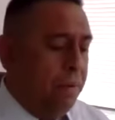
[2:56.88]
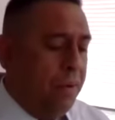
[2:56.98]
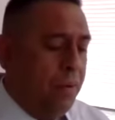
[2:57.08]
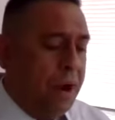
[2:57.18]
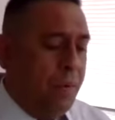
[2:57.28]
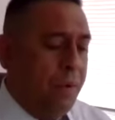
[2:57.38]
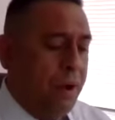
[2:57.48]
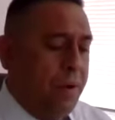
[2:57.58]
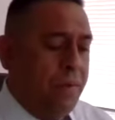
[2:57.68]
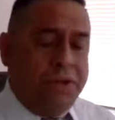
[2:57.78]
but really, what I
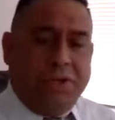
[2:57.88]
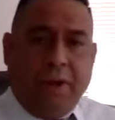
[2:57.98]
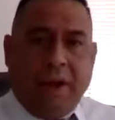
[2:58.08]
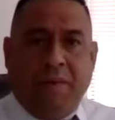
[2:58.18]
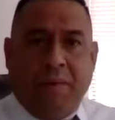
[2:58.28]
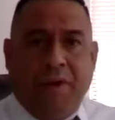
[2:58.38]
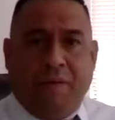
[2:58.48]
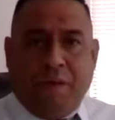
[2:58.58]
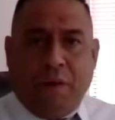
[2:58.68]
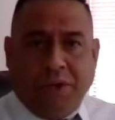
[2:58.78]
really want
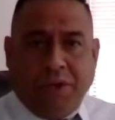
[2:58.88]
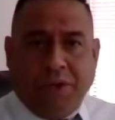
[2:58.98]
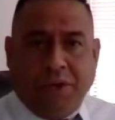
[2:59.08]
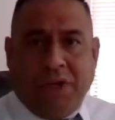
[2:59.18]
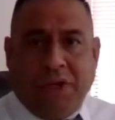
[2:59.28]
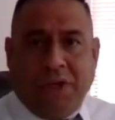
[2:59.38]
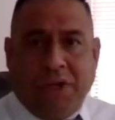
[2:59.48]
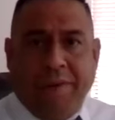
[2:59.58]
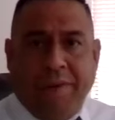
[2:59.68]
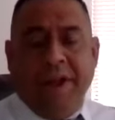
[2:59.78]
everyone to focus on
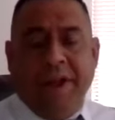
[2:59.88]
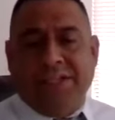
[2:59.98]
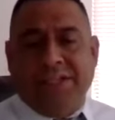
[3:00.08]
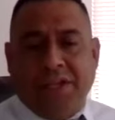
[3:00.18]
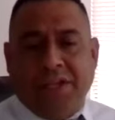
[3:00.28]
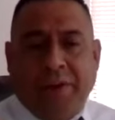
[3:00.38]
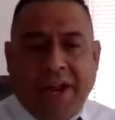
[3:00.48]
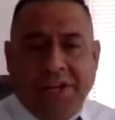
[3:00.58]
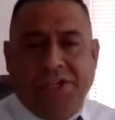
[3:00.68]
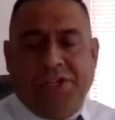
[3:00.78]
is that this is a
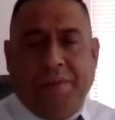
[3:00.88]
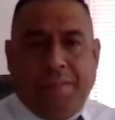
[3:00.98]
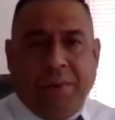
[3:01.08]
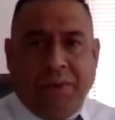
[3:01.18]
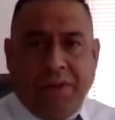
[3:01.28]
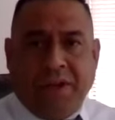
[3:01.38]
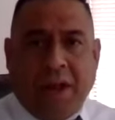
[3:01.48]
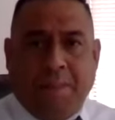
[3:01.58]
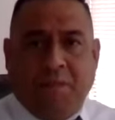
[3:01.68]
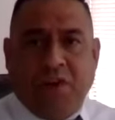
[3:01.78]
relationship
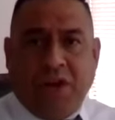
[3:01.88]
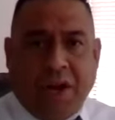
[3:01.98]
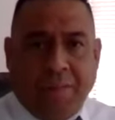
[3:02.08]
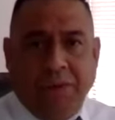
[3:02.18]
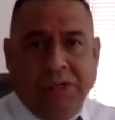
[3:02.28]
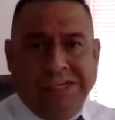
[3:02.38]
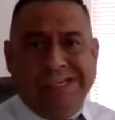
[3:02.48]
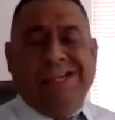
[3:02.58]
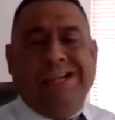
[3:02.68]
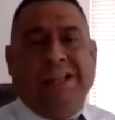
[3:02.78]
building type of job.
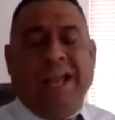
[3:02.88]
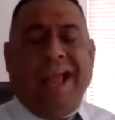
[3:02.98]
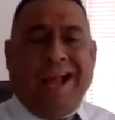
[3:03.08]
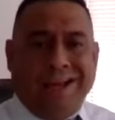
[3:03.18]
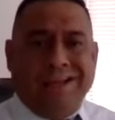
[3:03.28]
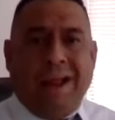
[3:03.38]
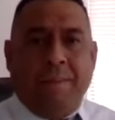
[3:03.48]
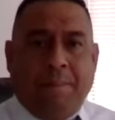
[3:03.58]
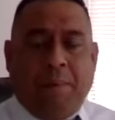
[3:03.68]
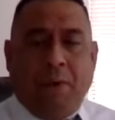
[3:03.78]
The
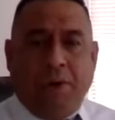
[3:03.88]
academic